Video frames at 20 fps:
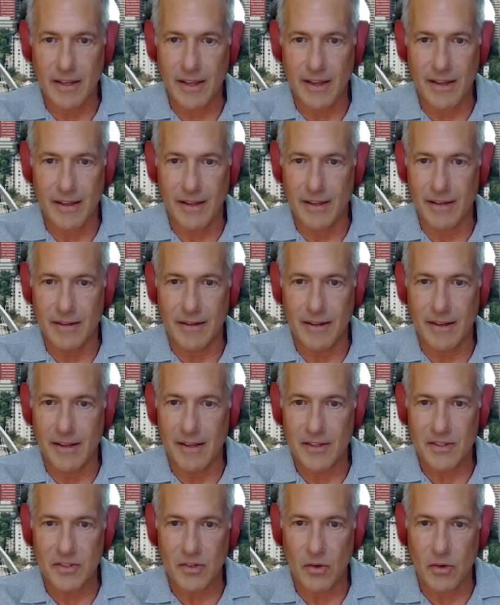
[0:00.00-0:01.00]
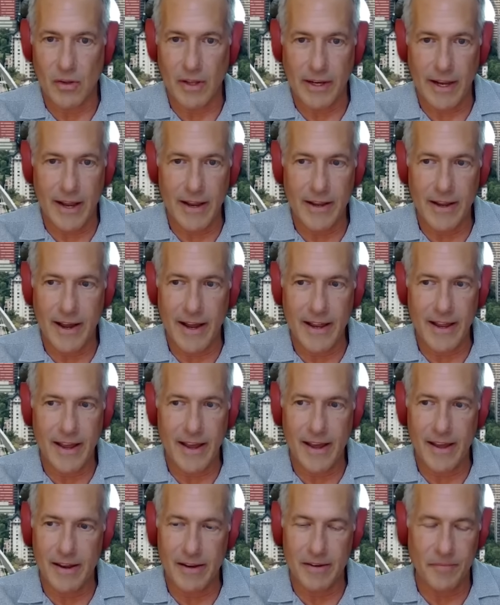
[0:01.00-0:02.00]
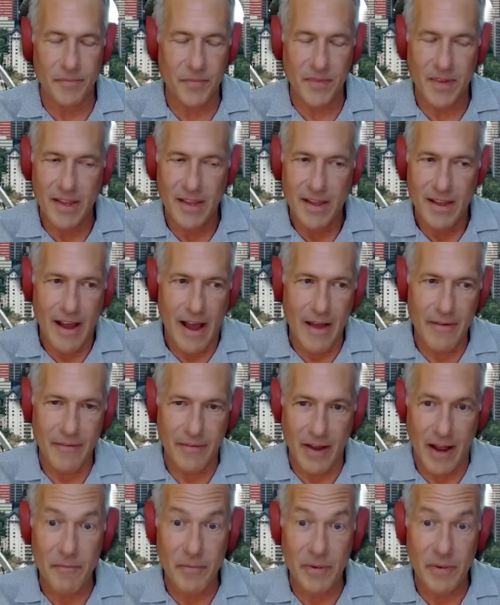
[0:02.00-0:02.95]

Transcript: And so like I've